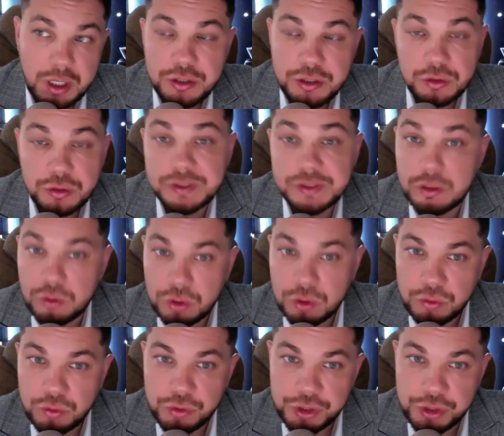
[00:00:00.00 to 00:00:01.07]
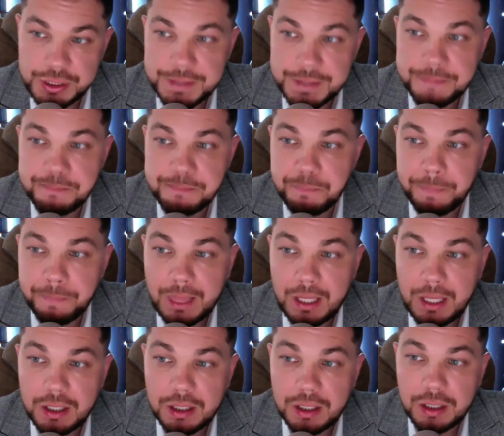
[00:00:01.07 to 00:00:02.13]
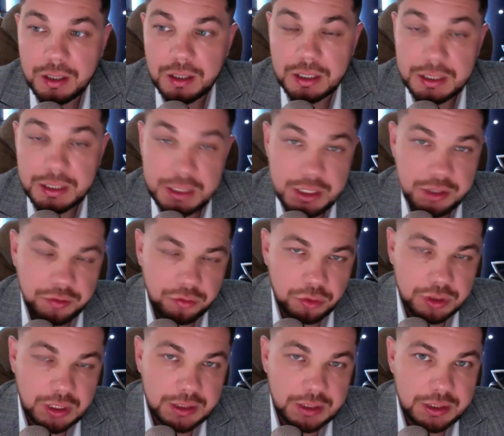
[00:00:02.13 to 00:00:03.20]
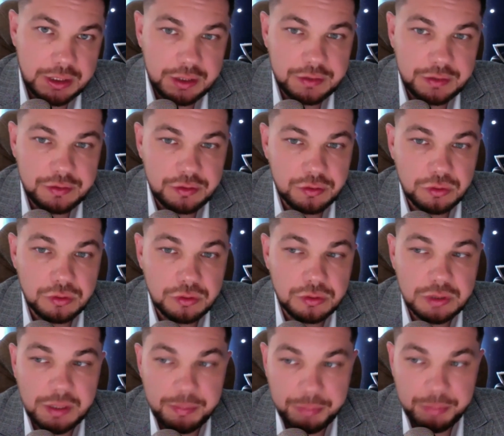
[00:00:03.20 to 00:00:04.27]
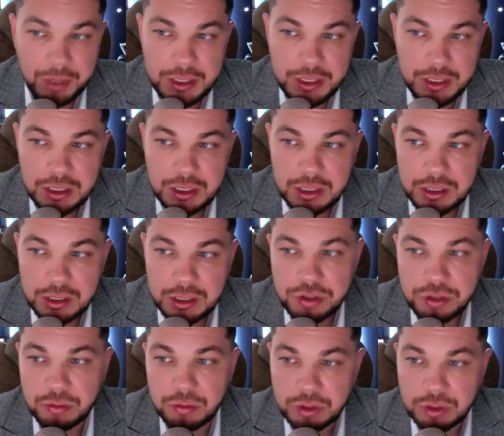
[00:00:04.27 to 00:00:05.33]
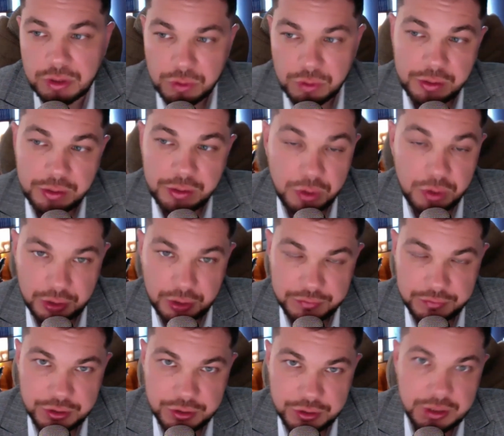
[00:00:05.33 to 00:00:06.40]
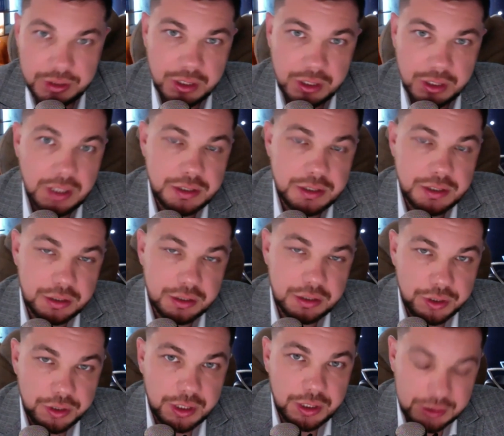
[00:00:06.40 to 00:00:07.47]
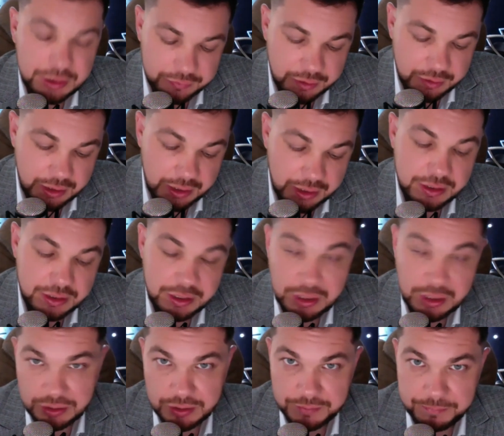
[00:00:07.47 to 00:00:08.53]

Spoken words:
to understand what has been achieved so far in 2025, and what kind of results have been achieved in